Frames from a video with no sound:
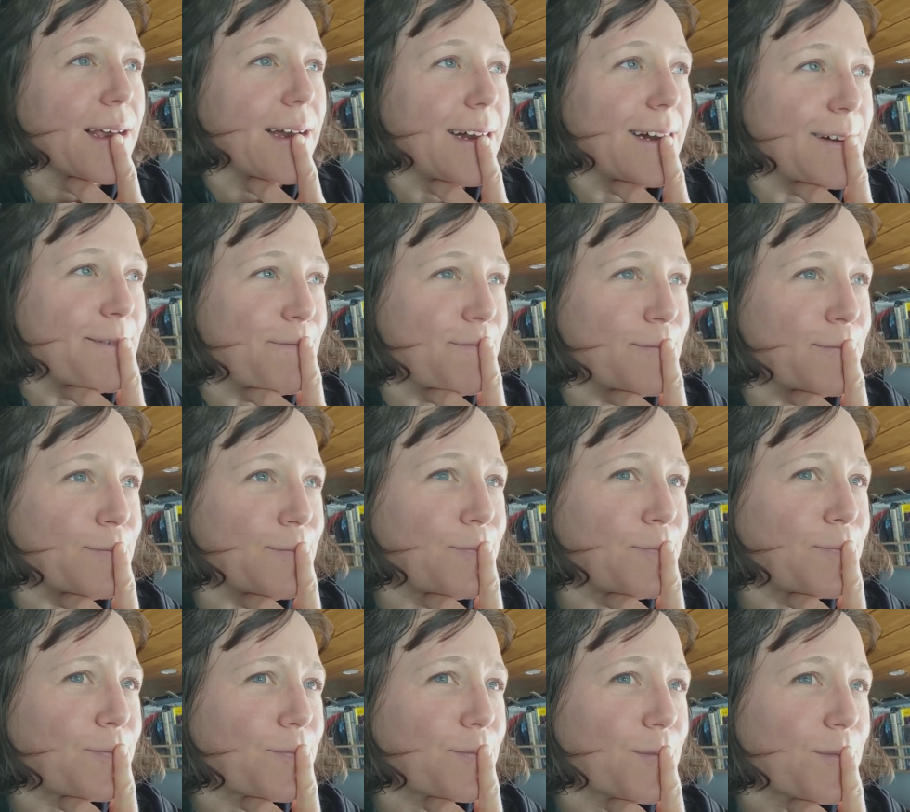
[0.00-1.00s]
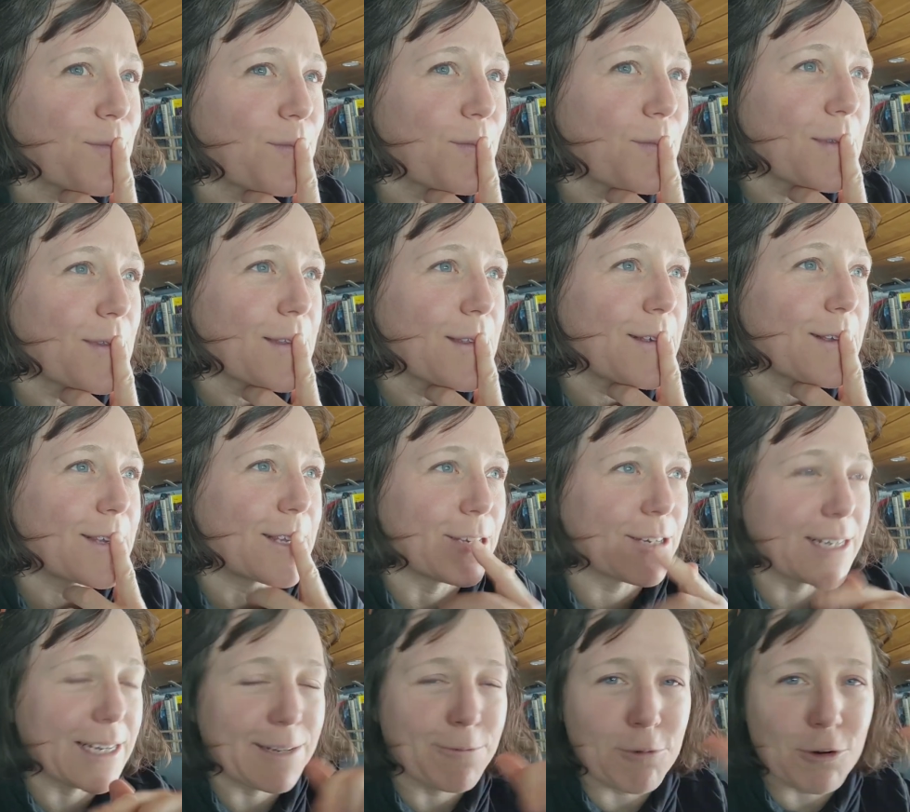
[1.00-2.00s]
Um,
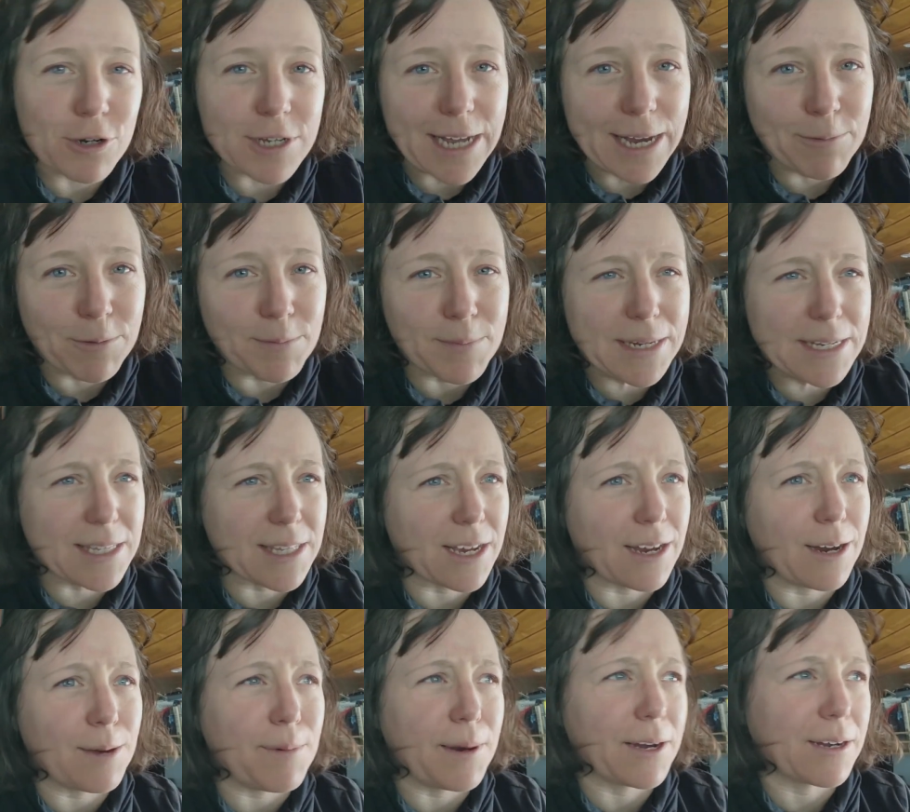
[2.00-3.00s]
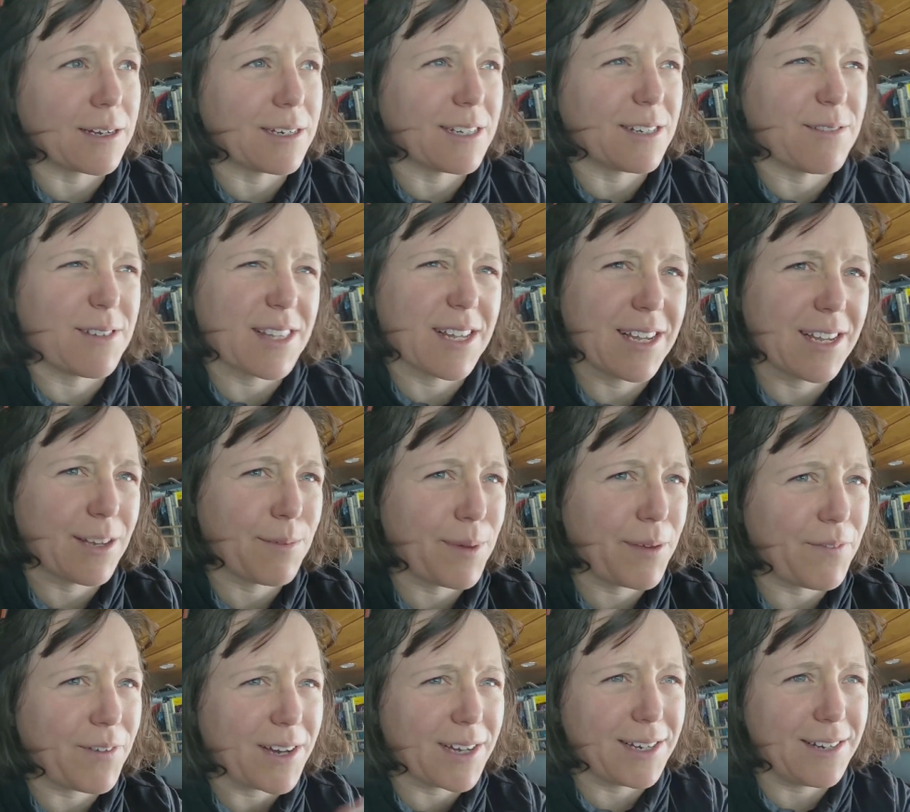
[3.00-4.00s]
so she walked down with me to the car park and she was like, You'll
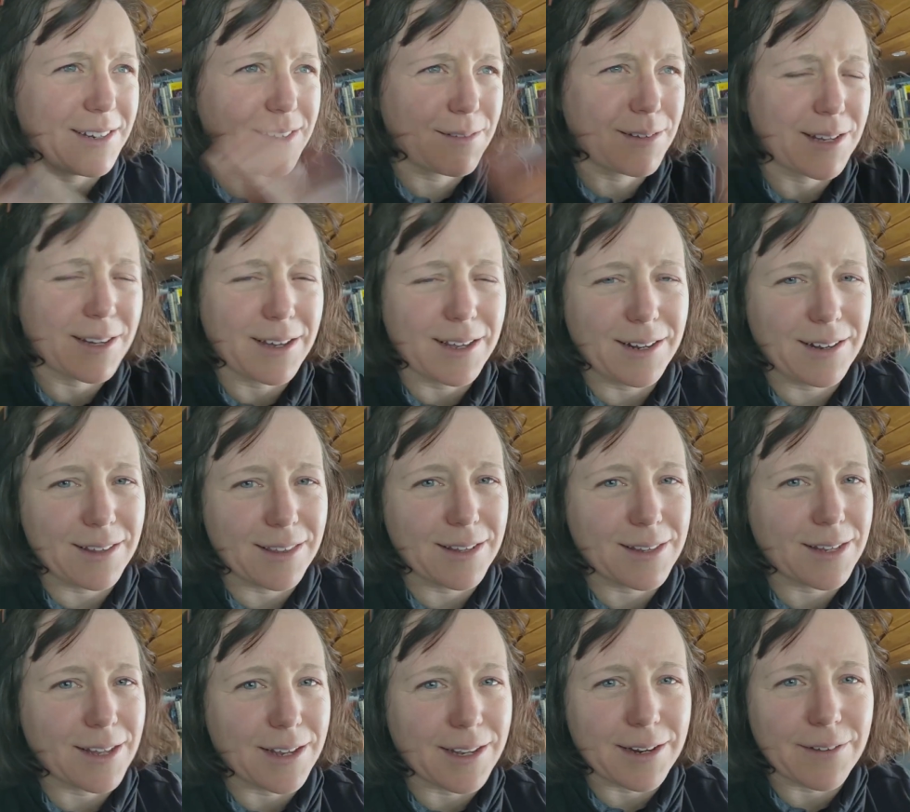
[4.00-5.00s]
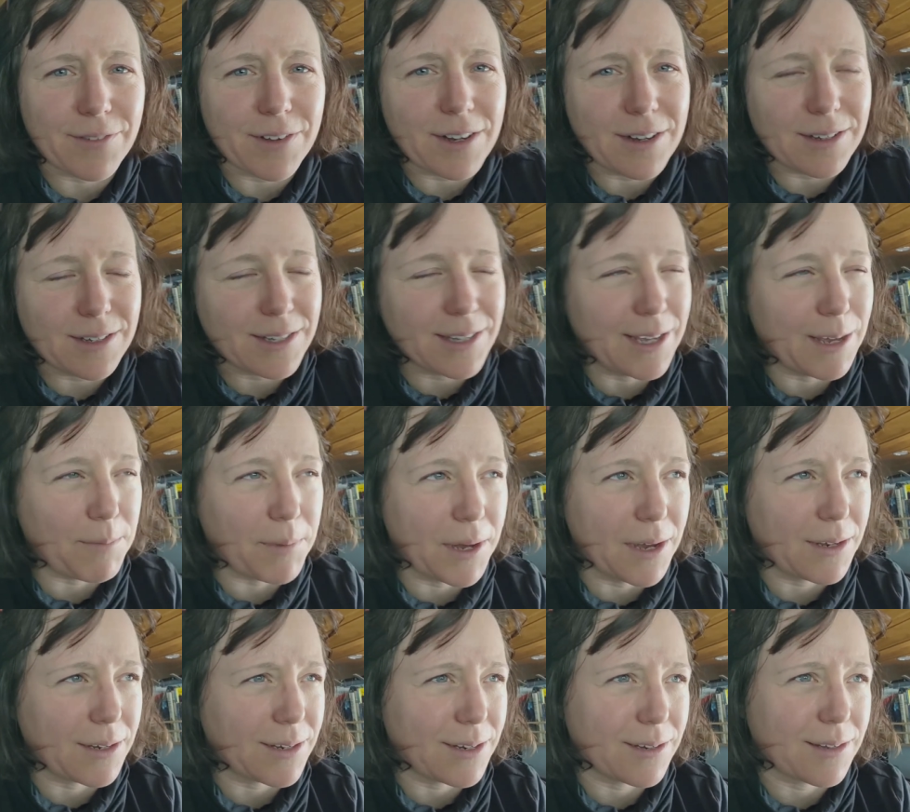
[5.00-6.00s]
be fine. Just tuck into the side if cars can get
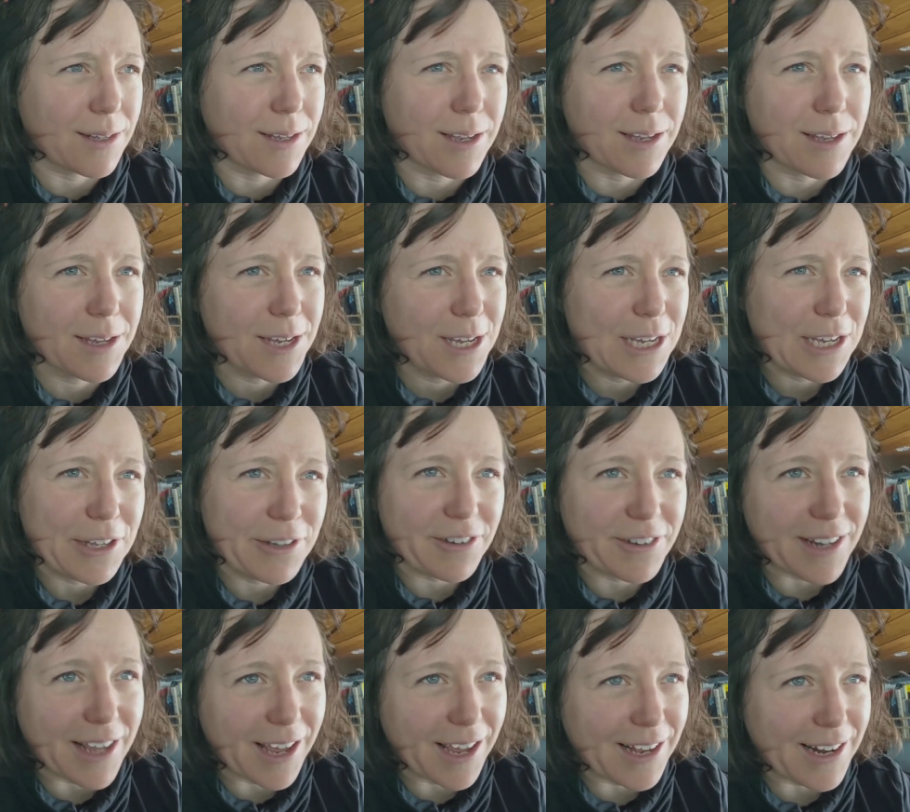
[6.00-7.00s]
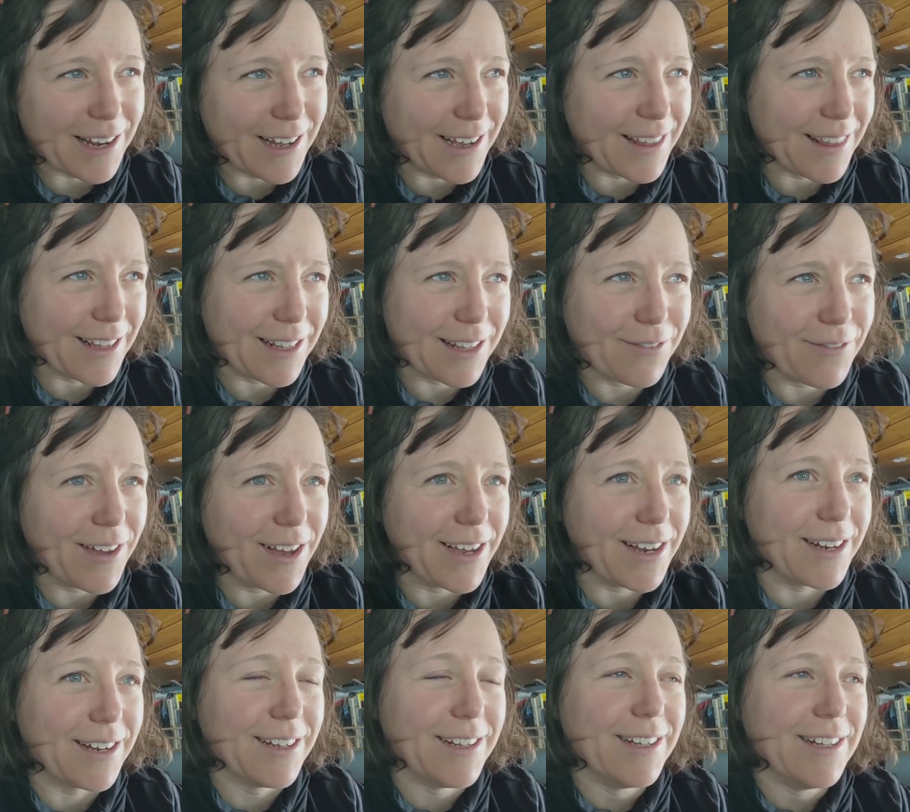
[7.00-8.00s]
past. She's like, You're staying a night? That's
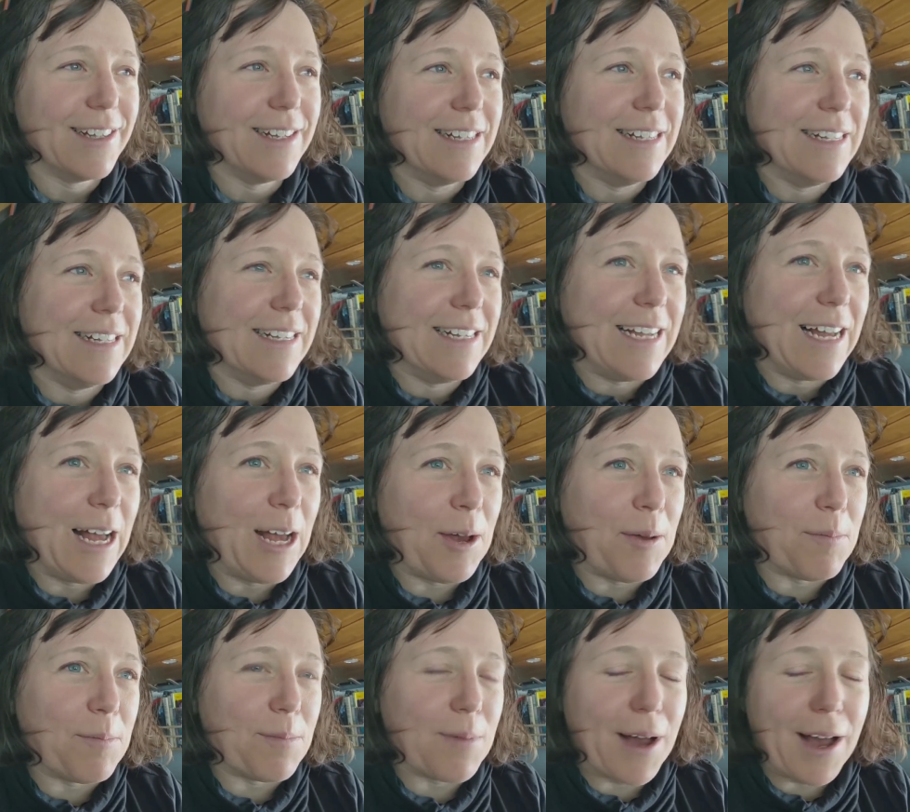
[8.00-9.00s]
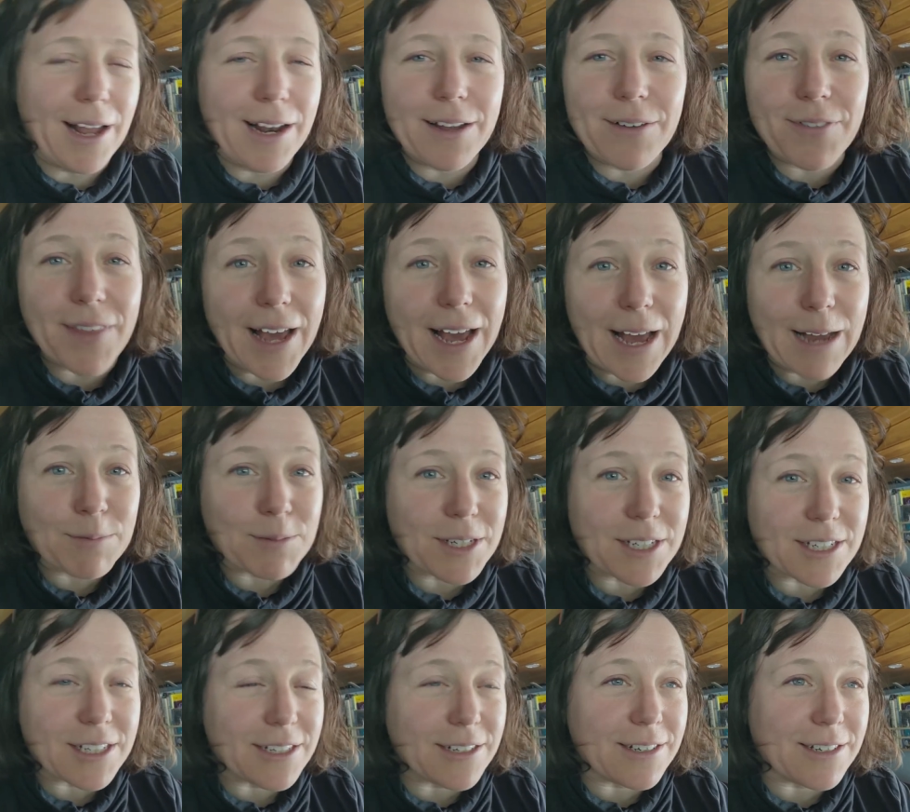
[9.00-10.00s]
fine. Um, I love that
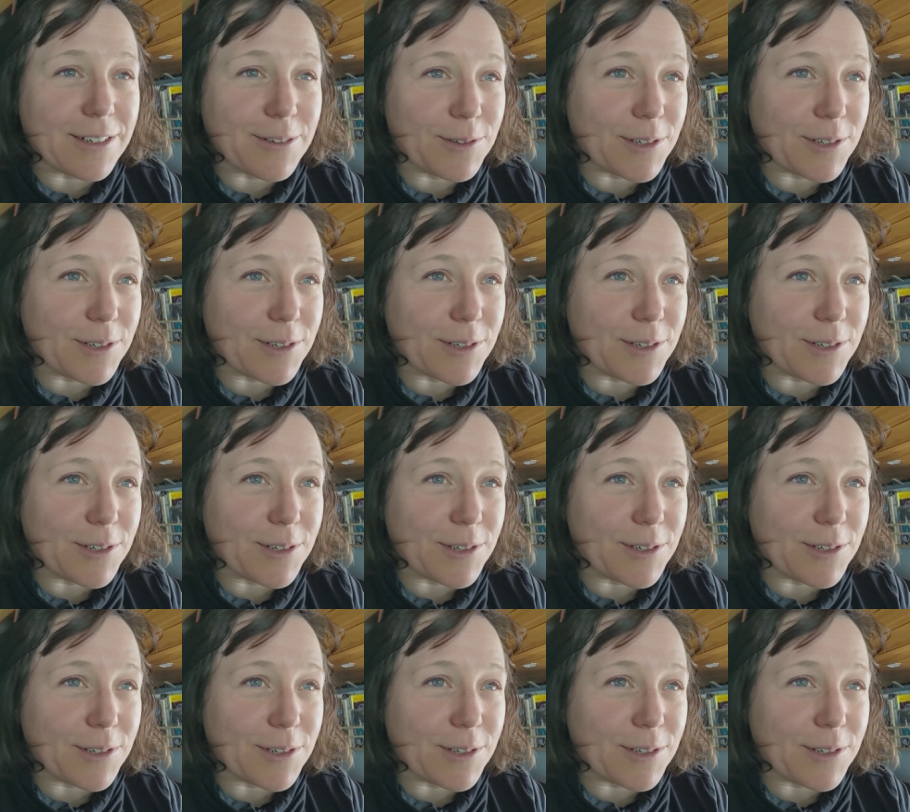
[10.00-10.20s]
attitude.